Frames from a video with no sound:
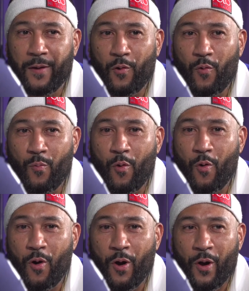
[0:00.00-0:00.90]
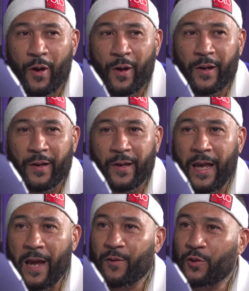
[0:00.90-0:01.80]
no more
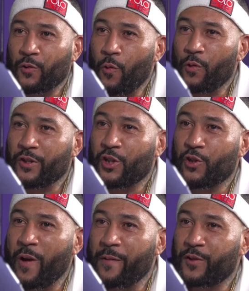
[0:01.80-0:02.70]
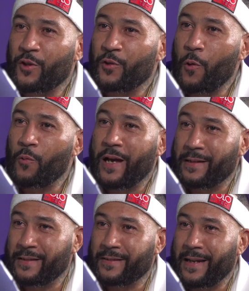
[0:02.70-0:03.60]
gave us all the strength to know that
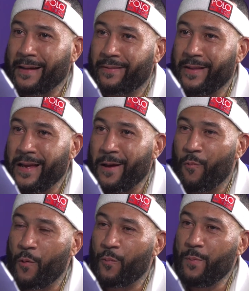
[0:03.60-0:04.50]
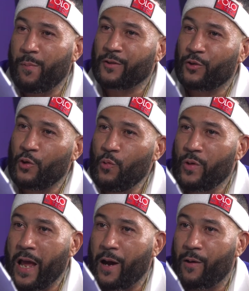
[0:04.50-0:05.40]
it's not there and what we must do
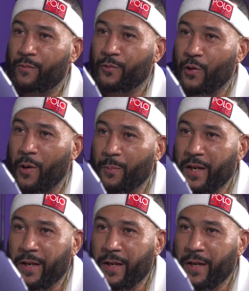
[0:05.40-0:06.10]
now. You know what I mean?